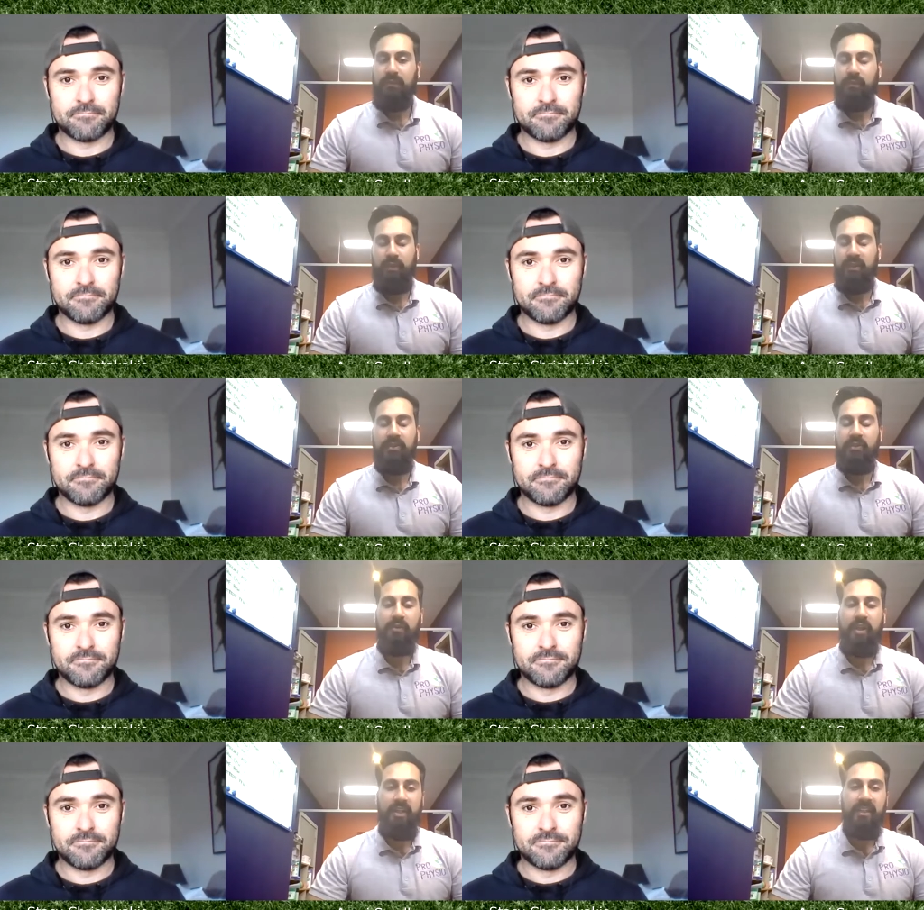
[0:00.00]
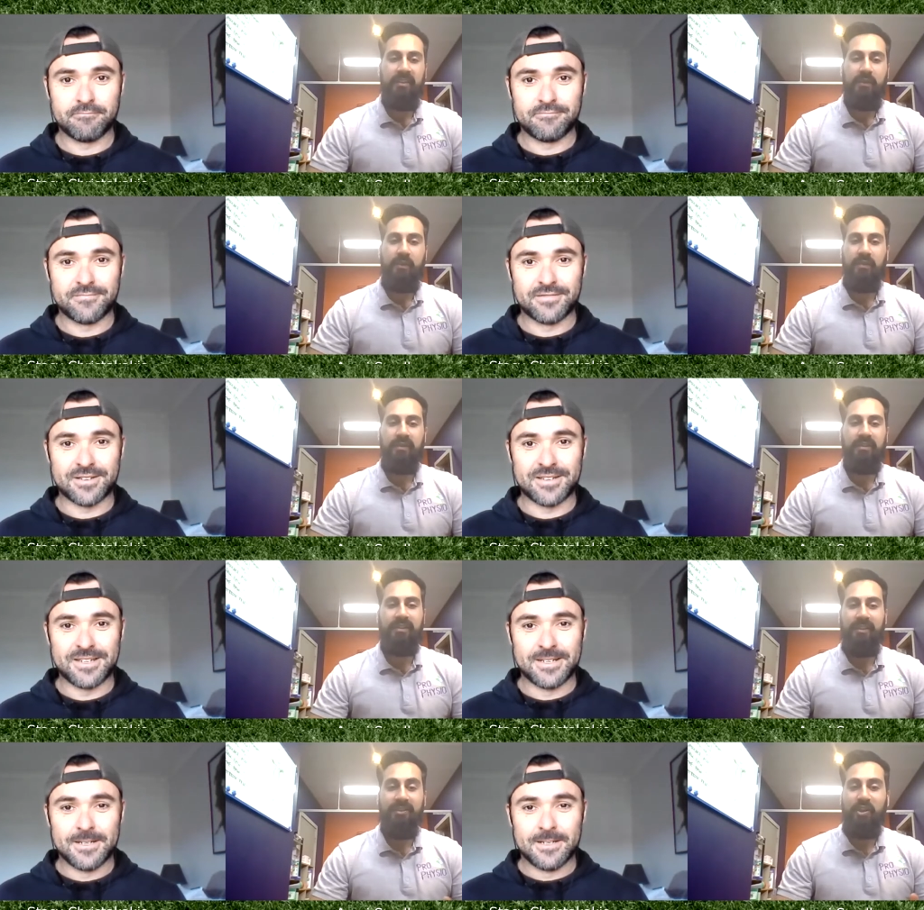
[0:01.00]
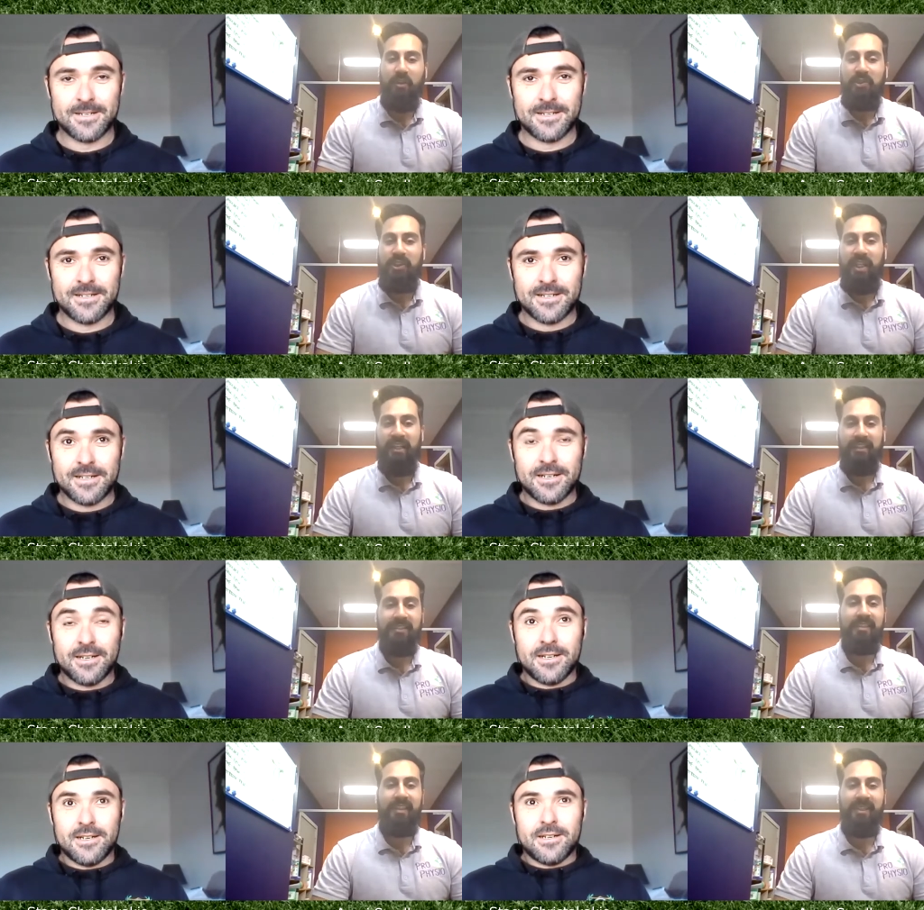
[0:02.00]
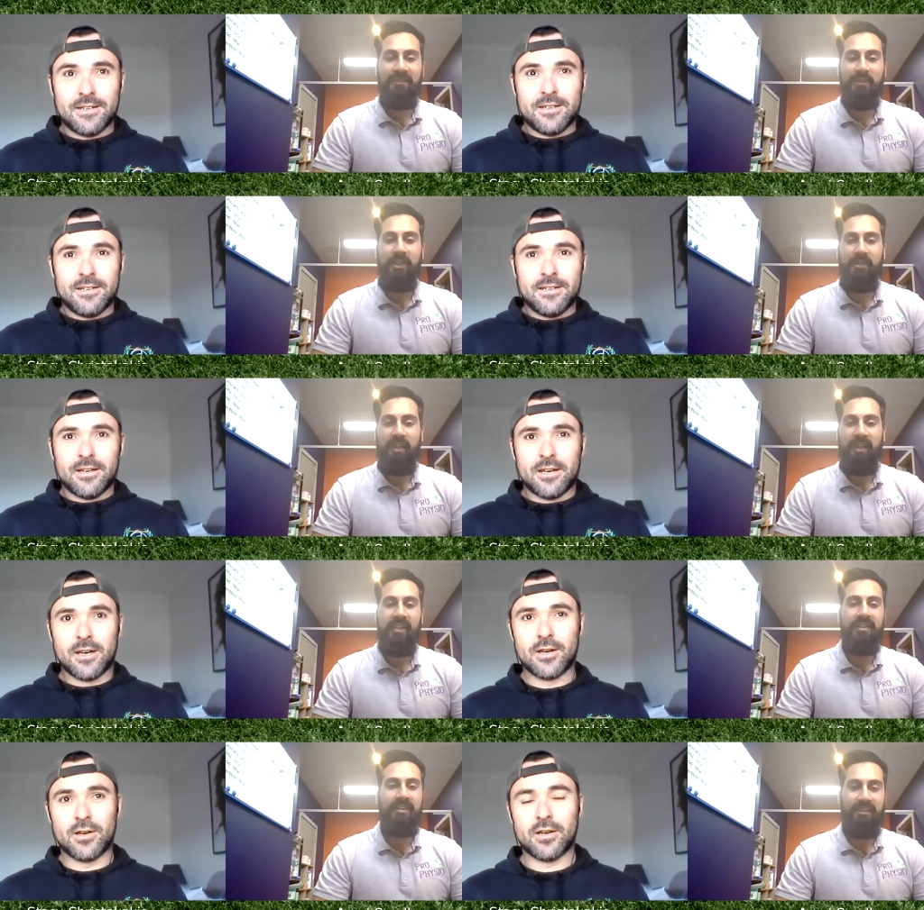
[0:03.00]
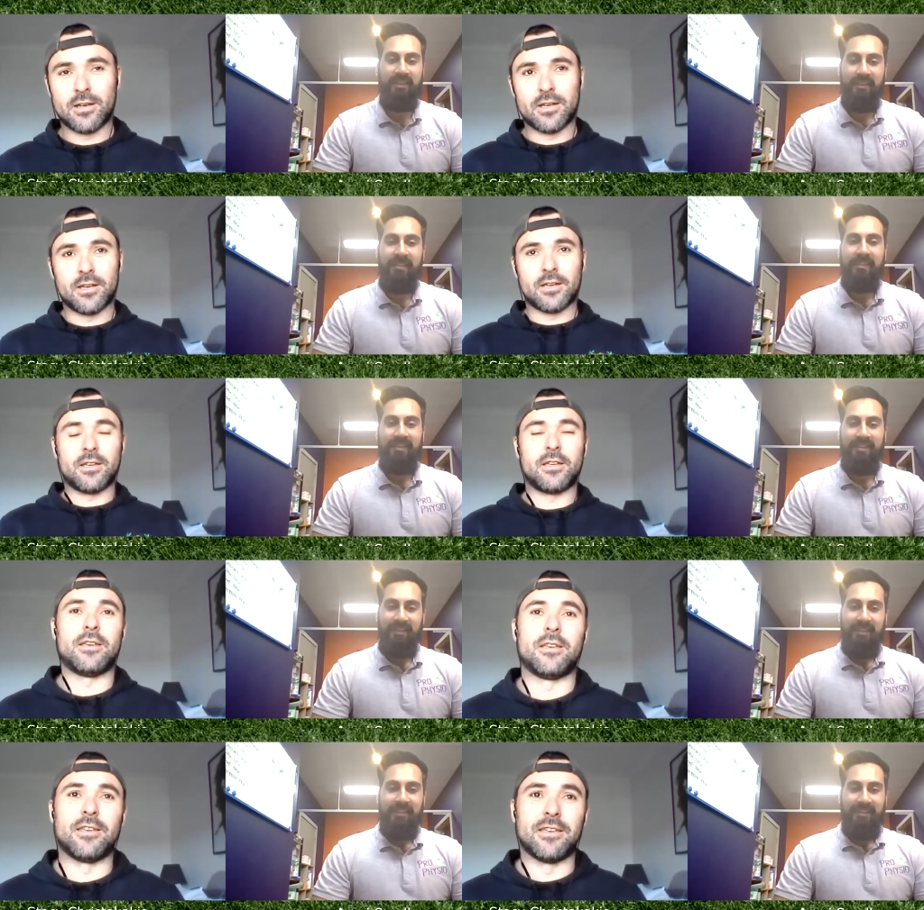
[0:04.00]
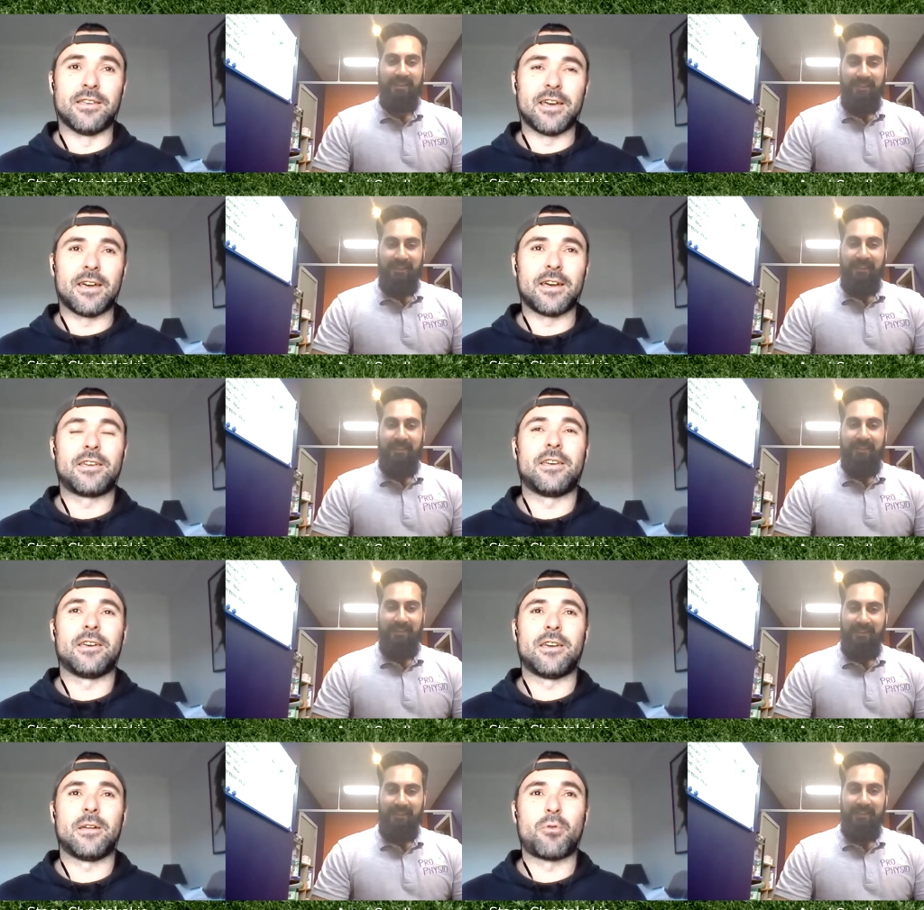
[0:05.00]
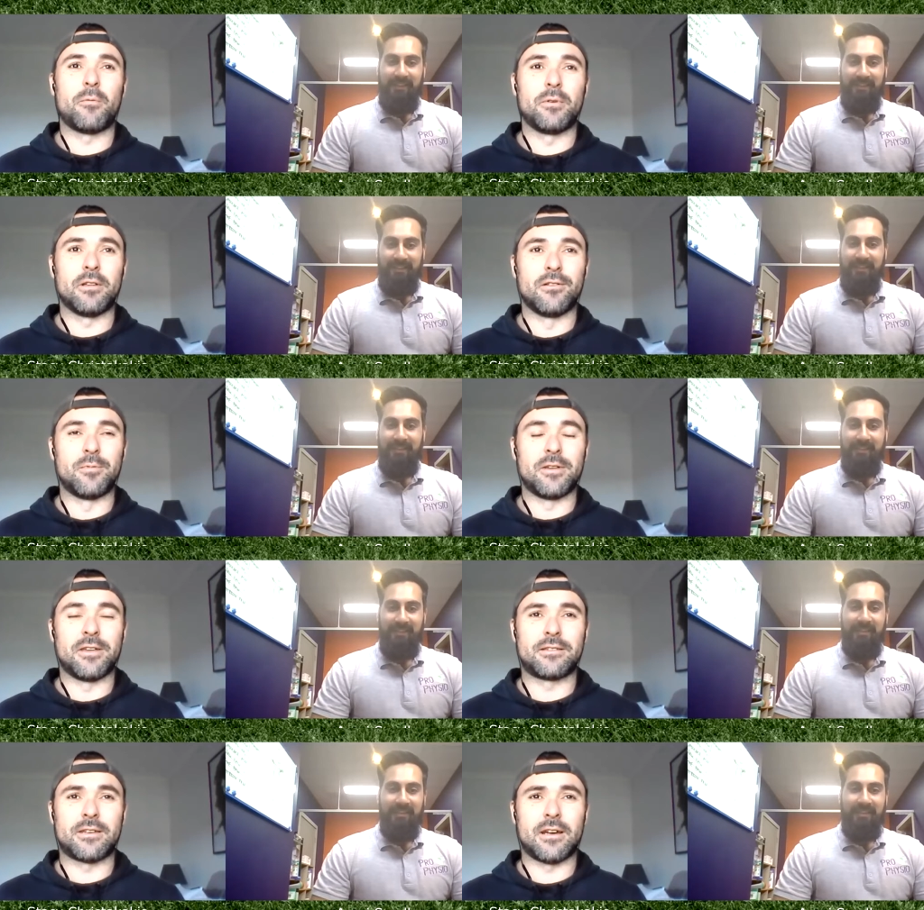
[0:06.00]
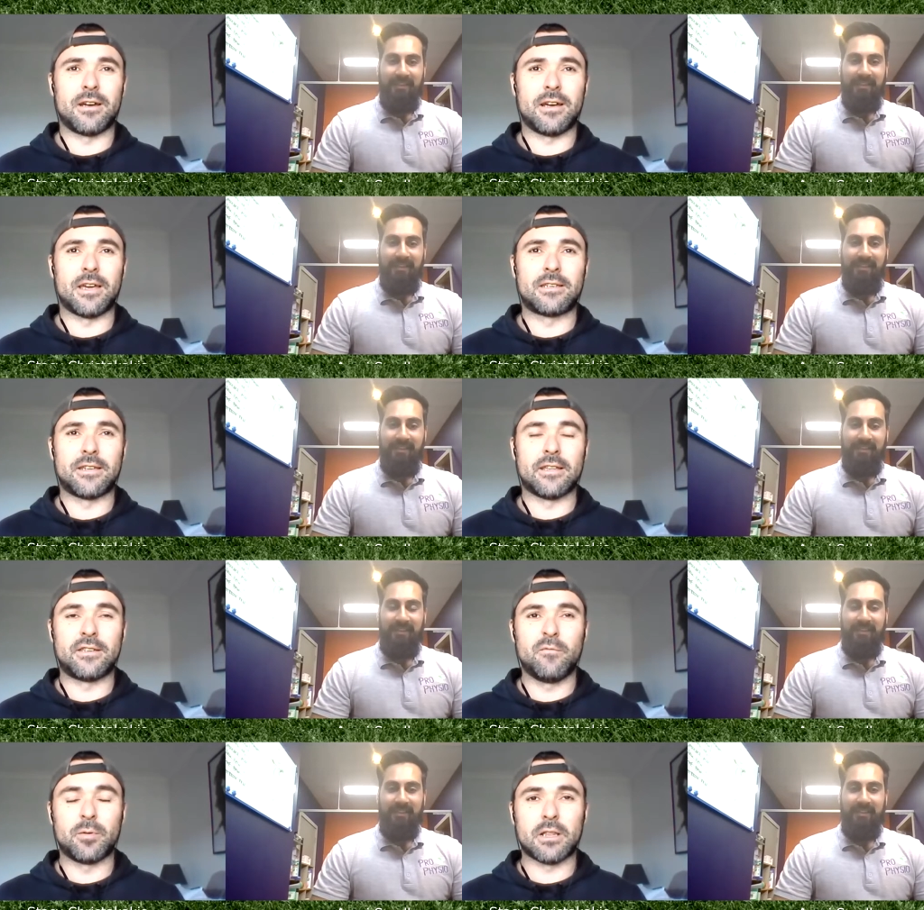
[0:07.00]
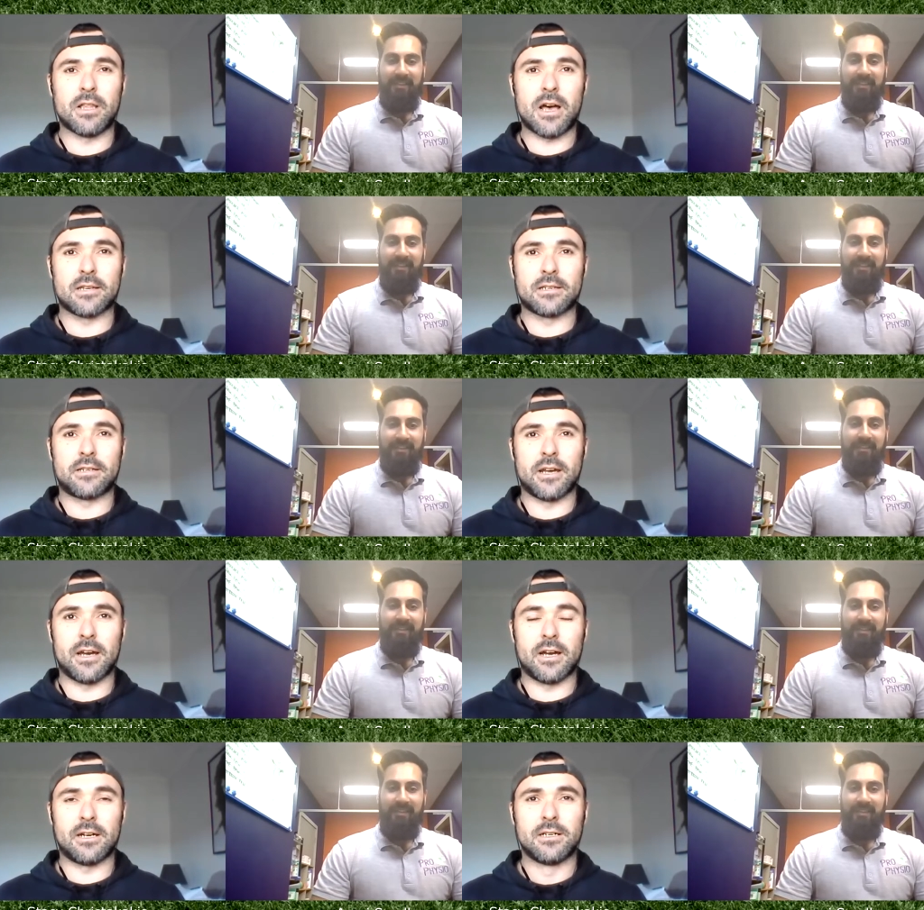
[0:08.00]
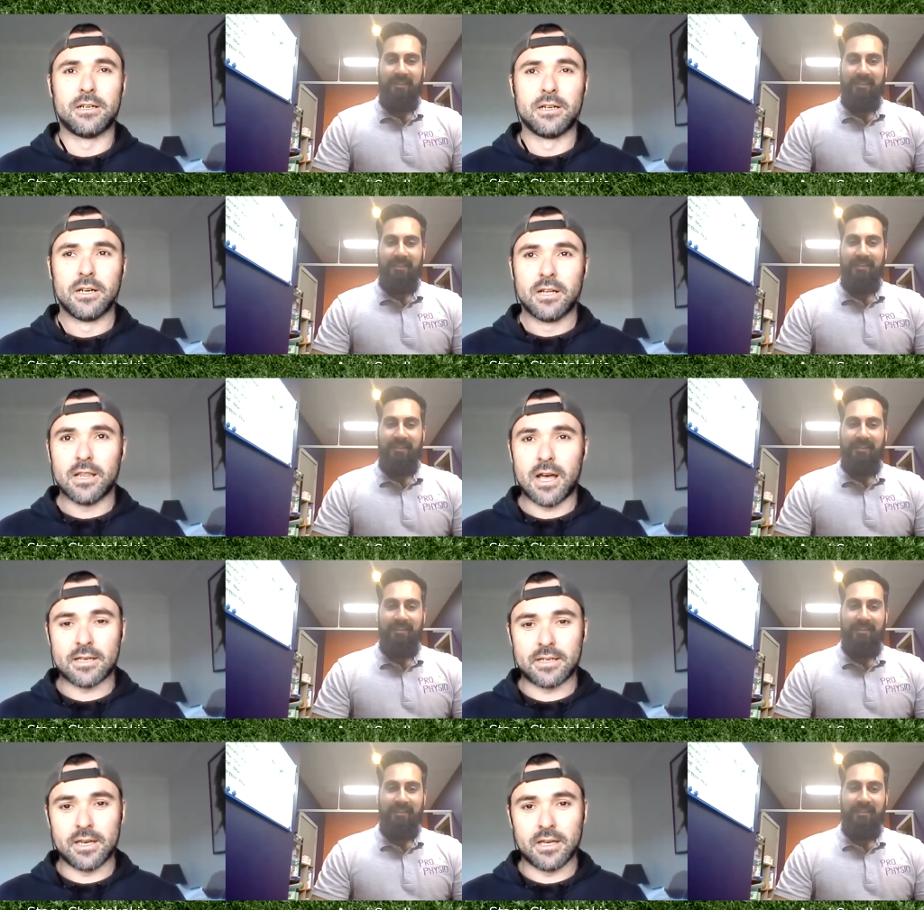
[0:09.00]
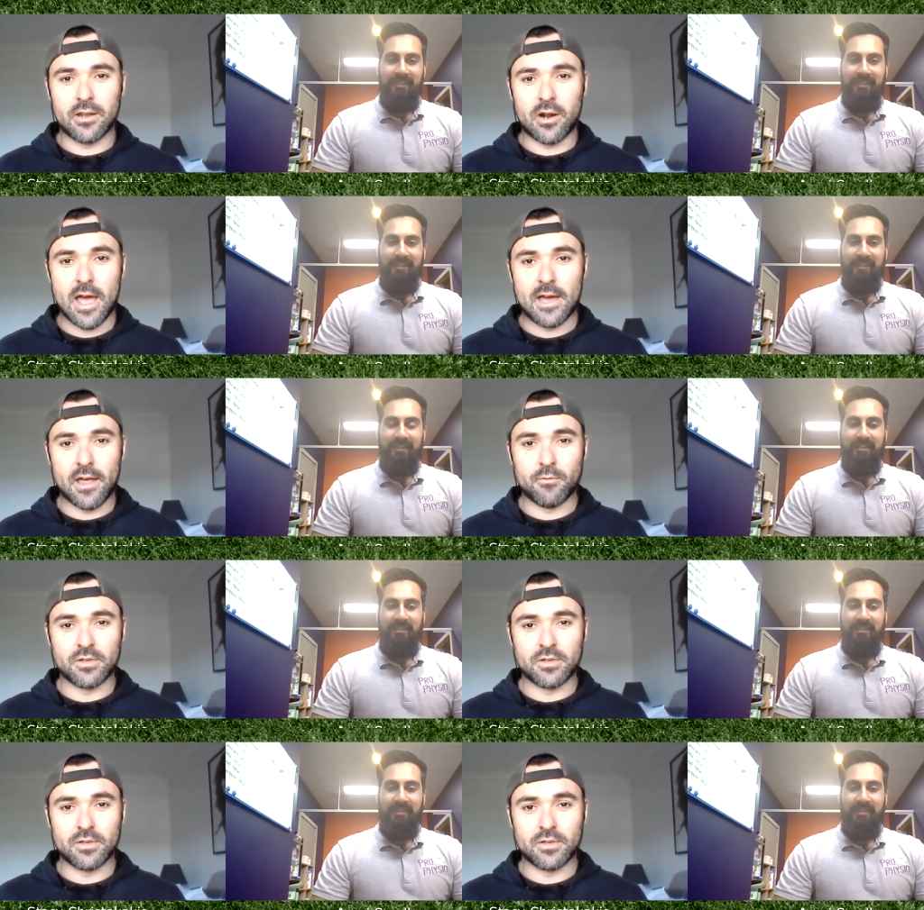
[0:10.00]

Speaker 1: what you're doing right now? So what was the jobs you had leading up to where you are now?
Speaker 2: Yeah, again, probably a little bit extensive, but the last gig that I had that was